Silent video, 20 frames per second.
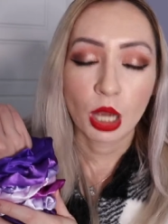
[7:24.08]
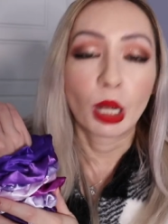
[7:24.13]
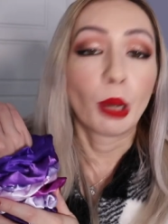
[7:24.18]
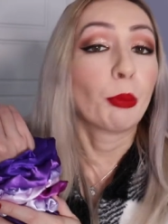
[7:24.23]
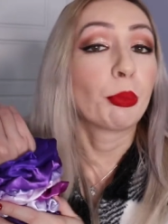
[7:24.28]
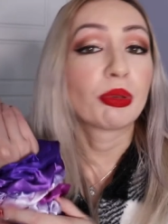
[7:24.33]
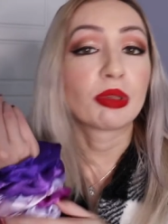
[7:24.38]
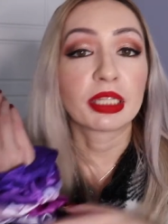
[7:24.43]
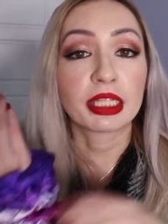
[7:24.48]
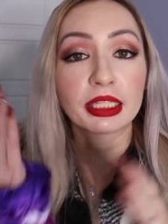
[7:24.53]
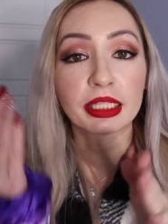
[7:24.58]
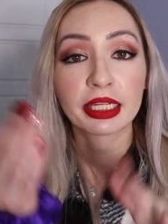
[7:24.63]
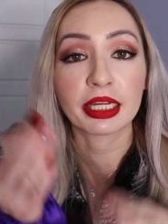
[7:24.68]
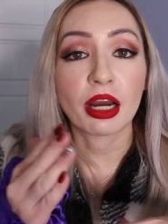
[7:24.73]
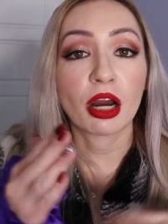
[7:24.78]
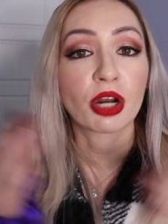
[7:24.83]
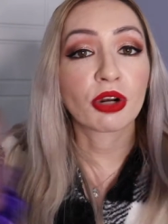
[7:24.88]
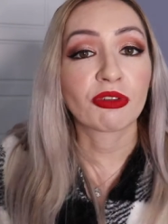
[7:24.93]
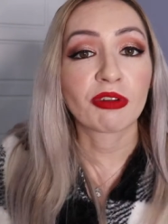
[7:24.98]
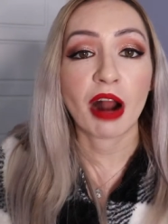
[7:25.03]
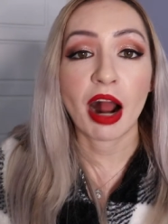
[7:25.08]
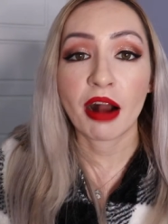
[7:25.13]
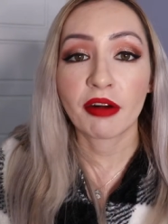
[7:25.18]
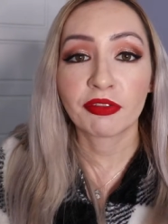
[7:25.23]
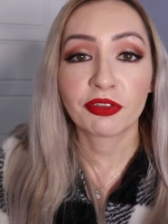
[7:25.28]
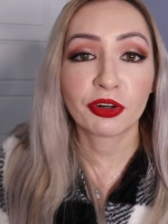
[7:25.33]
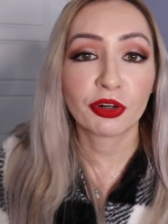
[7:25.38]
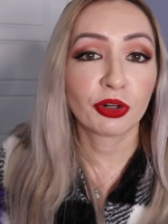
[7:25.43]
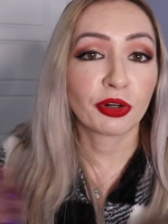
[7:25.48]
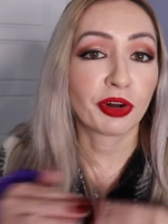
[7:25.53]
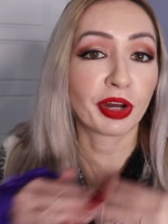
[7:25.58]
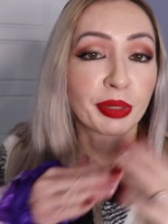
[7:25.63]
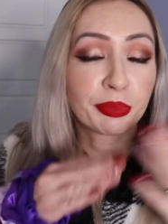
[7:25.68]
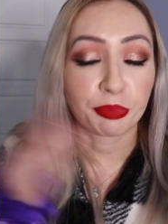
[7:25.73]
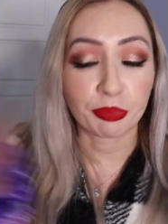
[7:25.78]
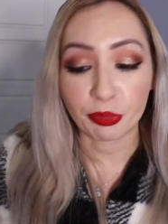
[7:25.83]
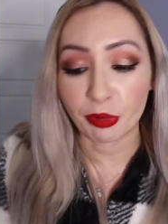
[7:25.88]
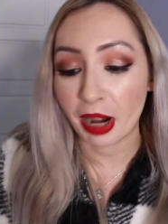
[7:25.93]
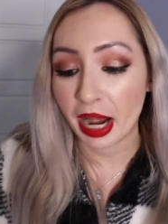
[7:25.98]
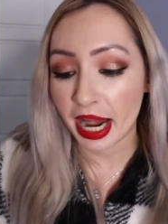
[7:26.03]
completely unravel
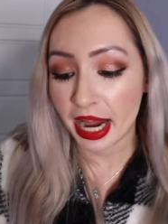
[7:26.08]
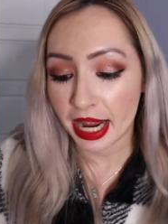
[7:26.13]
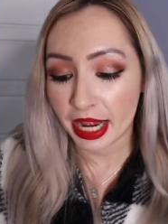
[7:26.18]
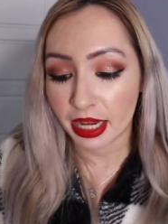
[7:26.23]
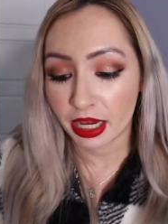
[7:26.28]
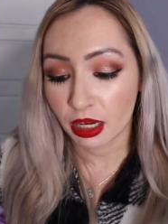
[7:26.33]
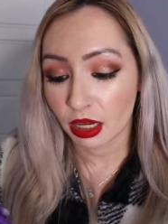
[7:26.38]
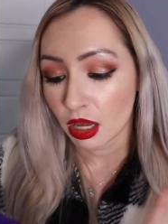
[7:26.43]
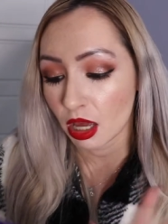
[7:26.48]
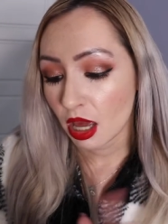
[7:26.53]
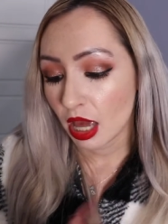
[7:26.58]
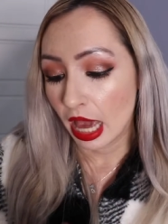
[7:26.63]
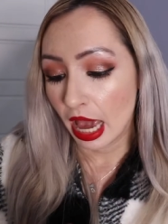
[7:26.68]
and break.